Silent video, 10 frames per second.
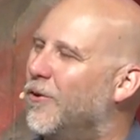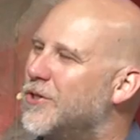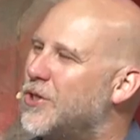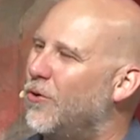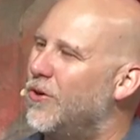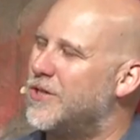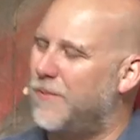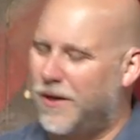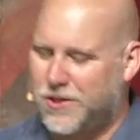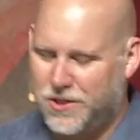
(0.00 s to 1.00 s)
heard stories
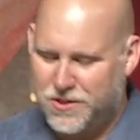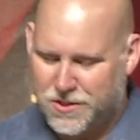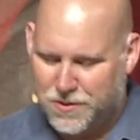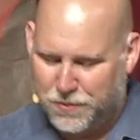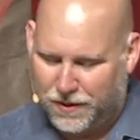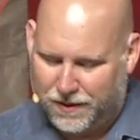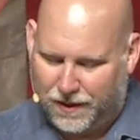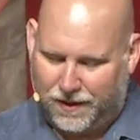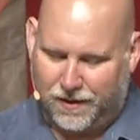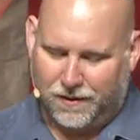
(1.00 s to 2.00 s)
about Jesus'
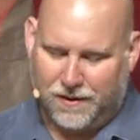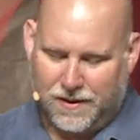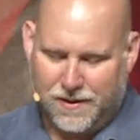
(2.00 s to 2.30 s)
ability to heal.